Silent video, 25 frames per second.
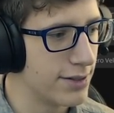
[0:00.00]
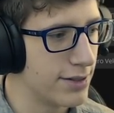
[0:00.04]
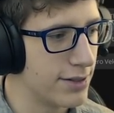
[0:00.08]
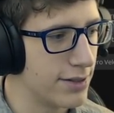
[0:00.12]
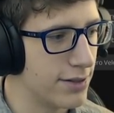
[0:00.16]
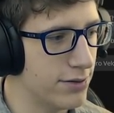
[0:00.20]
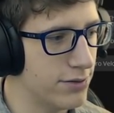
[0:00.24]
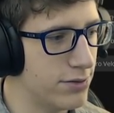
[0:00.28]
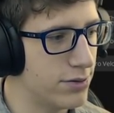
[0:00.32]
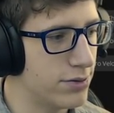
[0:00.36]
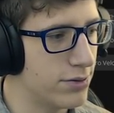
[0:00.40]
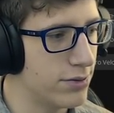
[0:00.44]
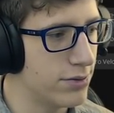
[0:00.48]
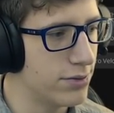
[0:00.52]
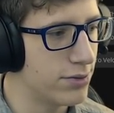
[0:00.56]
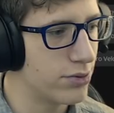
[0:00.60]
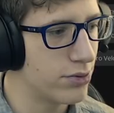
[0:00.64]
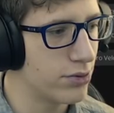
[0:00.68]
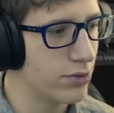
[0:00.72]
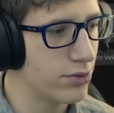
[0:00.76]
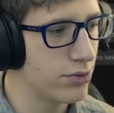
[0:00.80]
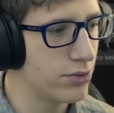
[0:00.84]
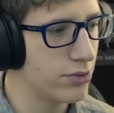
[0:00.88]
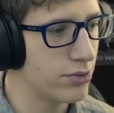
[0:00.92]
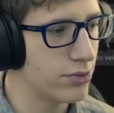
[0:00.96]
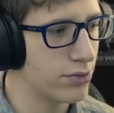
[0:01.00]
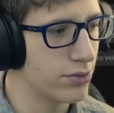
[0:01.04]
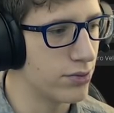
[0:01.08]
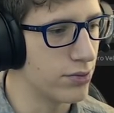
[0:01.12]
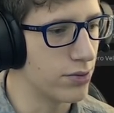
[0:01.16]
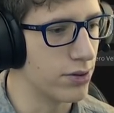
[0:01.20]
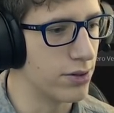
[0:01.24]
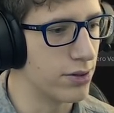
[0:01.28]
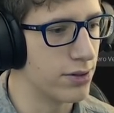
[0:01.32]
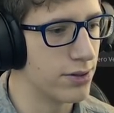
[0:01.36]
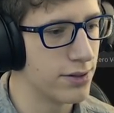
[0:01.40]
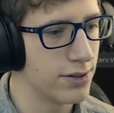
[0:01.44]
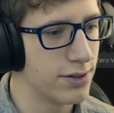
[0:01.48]
Ho ho ho.
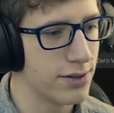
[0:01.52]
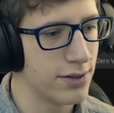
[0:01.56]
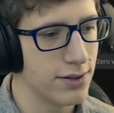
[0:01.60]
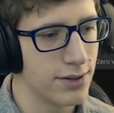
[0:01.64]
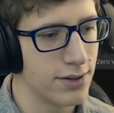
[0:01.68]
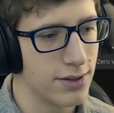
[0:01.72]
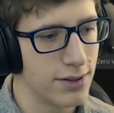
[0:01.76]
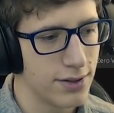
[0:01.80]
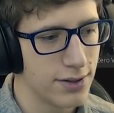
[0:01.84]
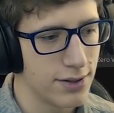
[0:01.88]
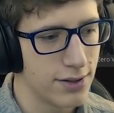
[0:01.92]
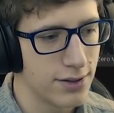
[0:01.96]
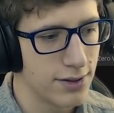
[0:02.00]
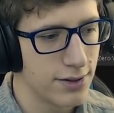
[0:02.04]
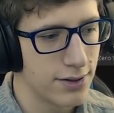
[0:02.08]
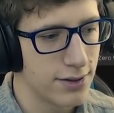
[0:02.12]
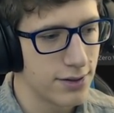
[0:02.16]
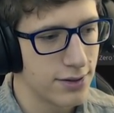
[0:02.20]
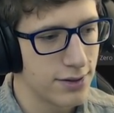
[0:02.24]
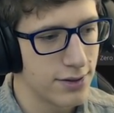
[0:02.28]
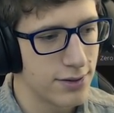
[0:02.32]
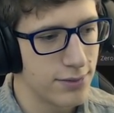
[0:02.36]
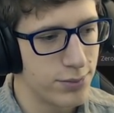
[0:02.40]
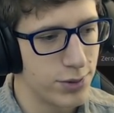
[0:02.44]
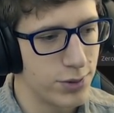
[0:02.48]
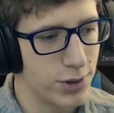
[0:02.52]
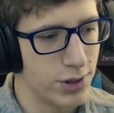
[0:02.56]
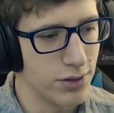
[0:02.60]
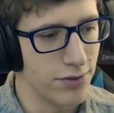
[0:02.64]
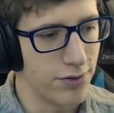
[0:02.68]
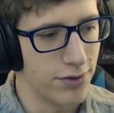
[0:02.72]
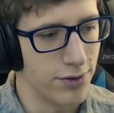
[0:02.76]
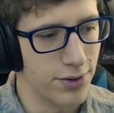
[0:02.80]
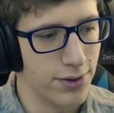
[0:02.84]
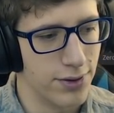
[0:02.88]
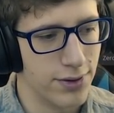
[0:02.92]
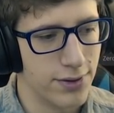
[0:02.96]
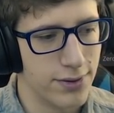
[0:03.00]
Beautiful.